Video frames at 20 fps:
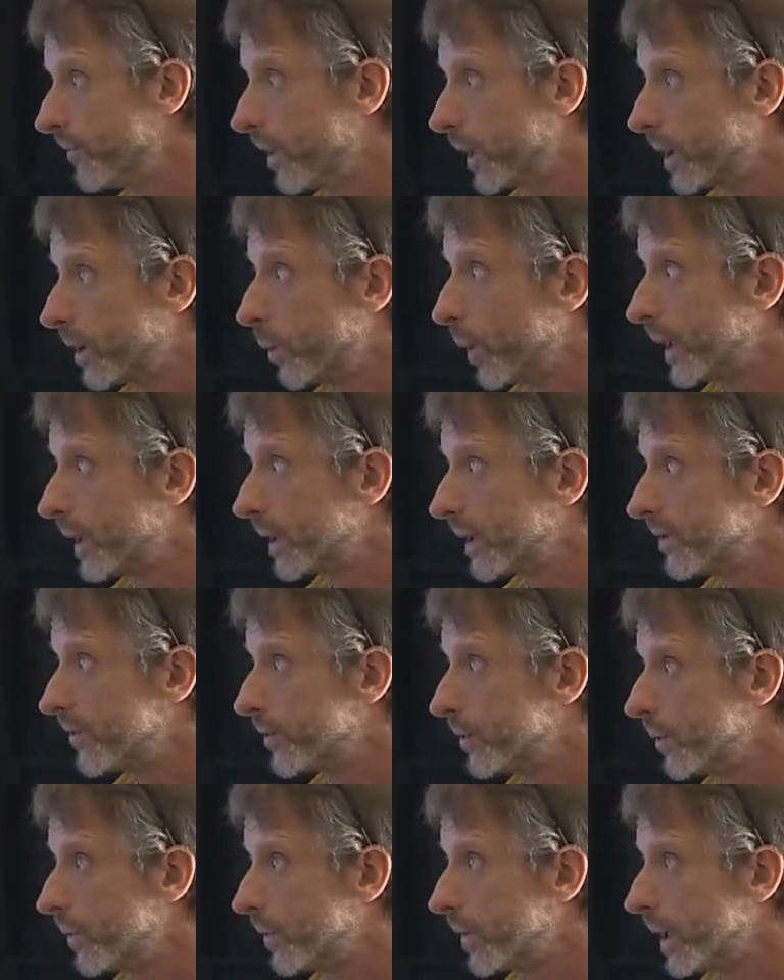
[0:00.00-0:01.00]
very quickly
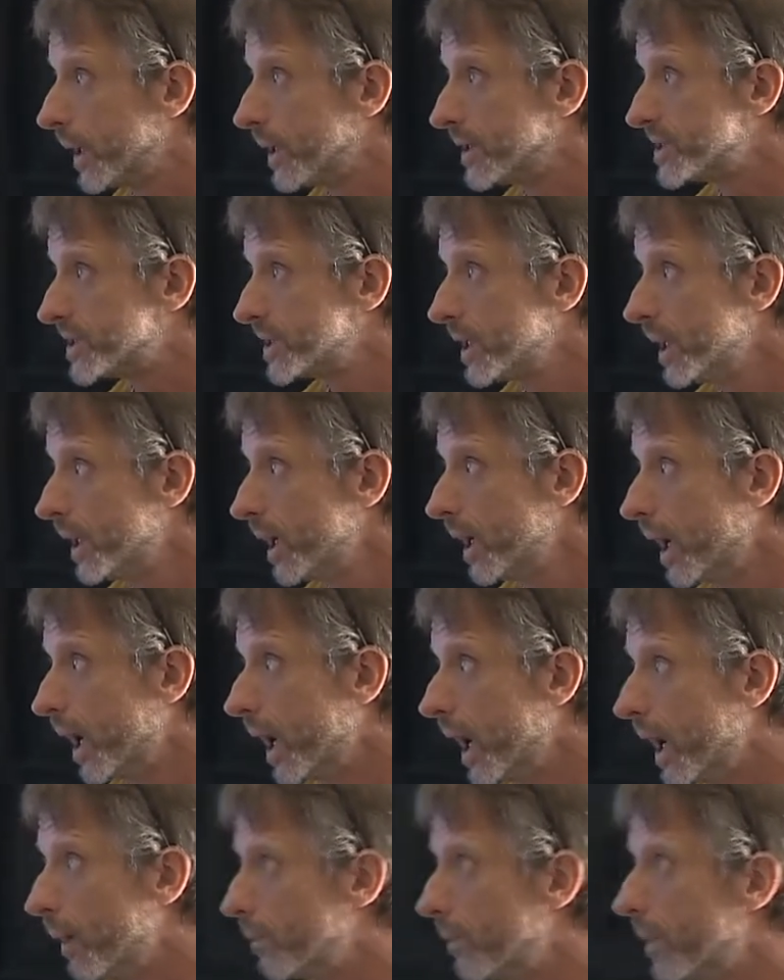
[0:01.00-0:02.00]
through this
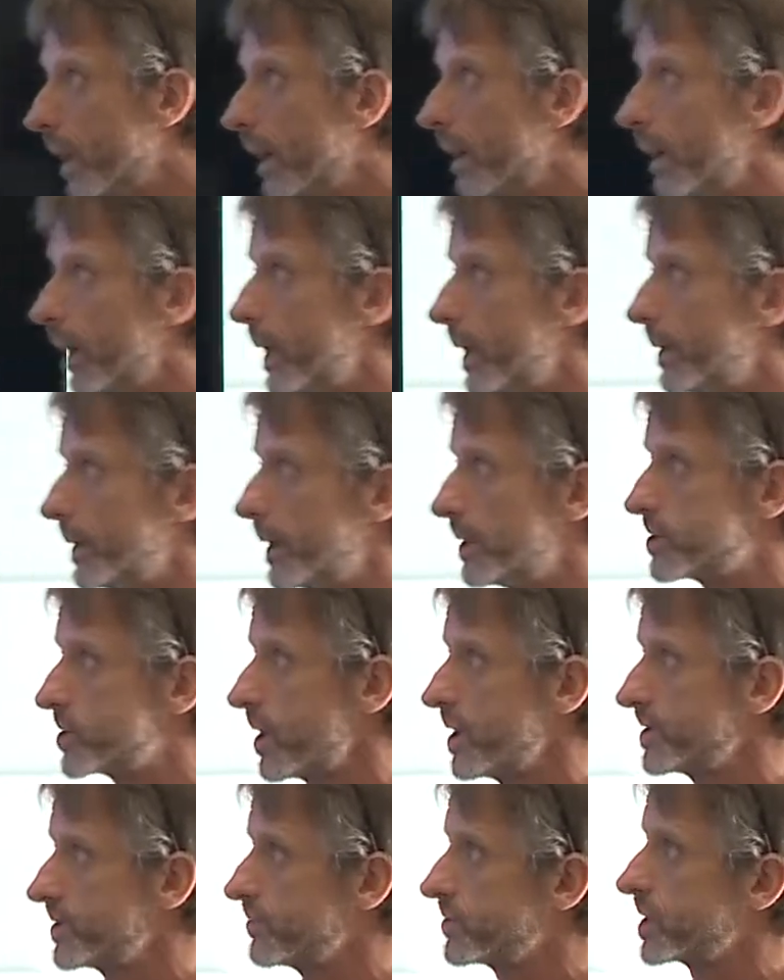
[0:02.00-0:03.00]
um, uh, in the
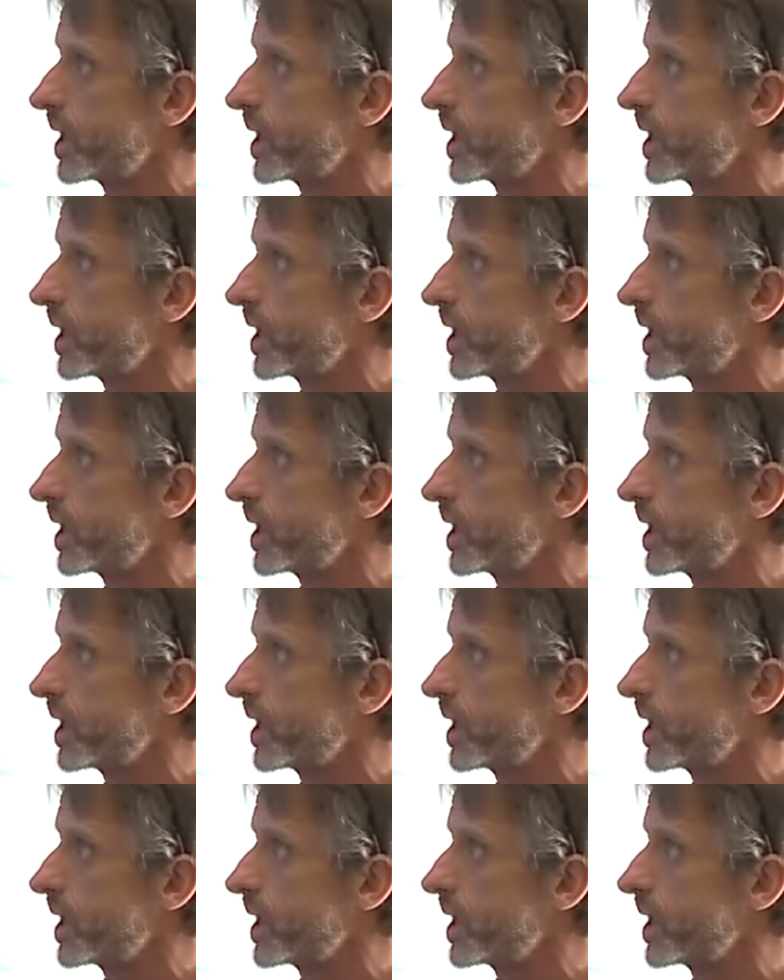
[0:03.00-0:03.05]
interest of